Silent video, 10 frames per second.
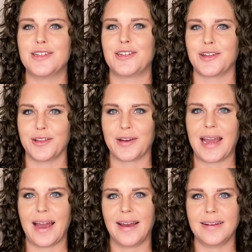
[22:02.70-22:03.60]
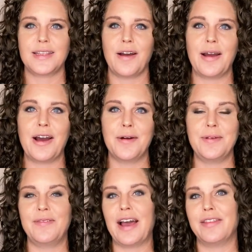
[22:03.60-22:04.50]
to look at. So I hope
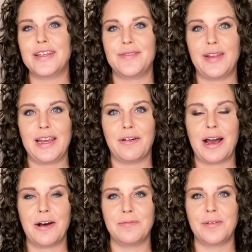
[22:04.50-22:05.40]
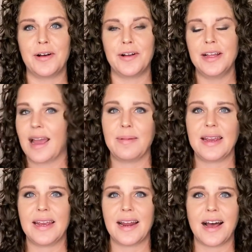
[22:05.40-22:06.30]
you found this video helpful. I
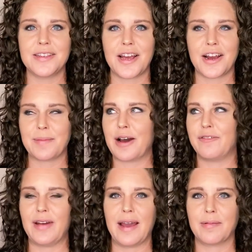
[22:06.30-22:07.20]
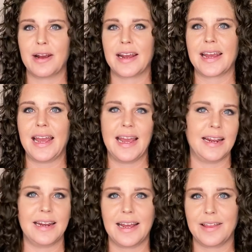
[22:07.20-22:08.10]
mean, I'll talk about fabric
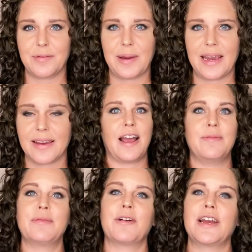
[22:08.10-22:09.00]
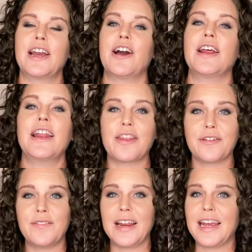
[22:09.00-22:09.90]
any day of the week. I've been working on
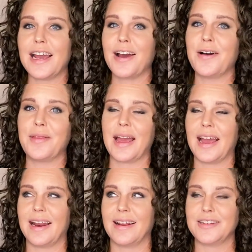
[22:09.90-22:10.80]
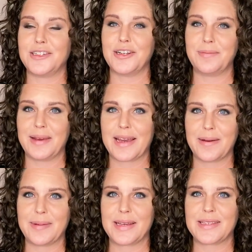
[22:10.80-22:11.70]
another video that should be
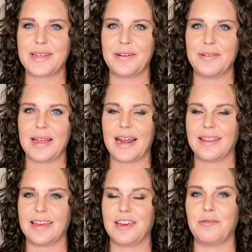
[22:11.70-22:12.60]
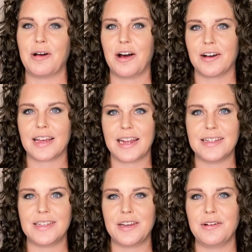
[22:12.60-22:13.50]
coming soon that I think you will all get
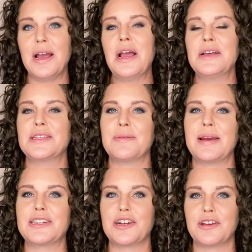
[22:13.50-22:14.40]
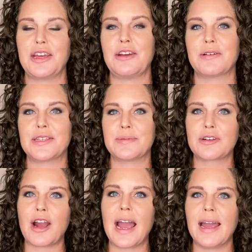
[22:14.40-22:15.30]
into. So make sure that you are
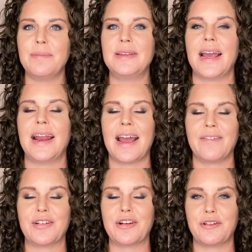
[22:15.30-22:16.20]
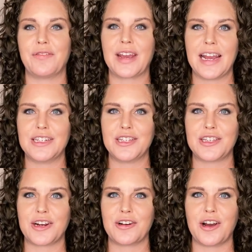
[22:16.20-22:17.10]
subscribed and have your
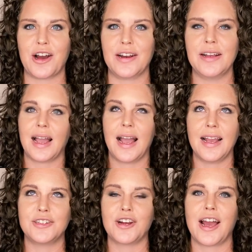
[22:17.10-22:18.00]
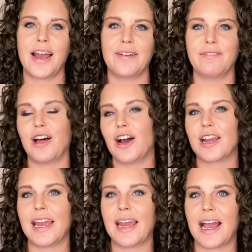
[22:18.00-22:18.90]
notifications turned on. I try
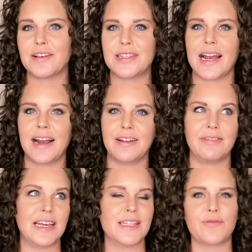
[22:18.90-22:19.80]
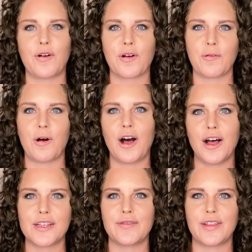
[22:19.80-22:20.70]
vlogging outside of these four
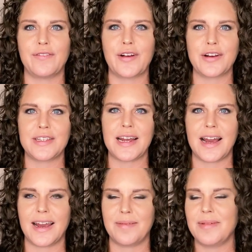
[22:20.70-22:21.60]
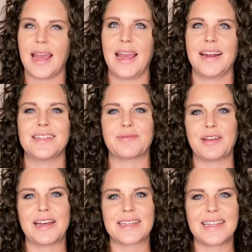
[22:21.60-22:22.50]
walls for the first time, and it's
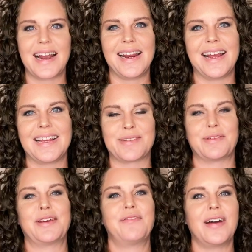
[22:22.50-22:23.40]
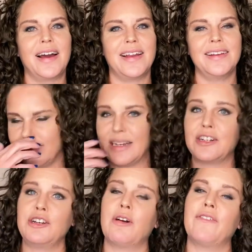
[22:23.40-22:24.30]
really exciting, it's really fun. Make
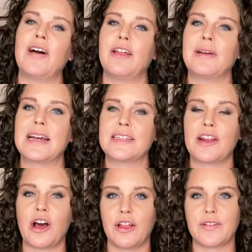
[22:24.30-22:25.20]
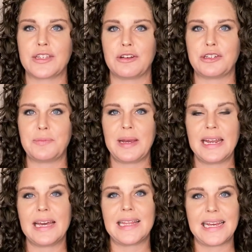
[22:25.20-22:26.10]
sure you are following us on all of our social
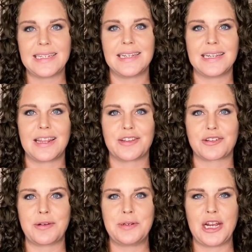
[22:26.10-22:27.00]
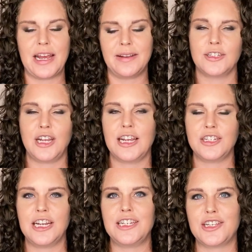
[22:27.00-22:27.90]
media, linked into the description.
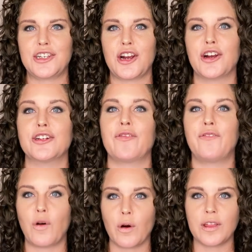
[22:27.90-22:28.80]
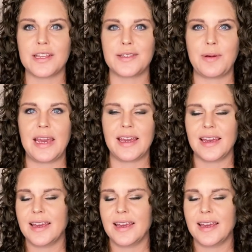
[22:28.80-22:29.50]
G&G just turned 4 this week.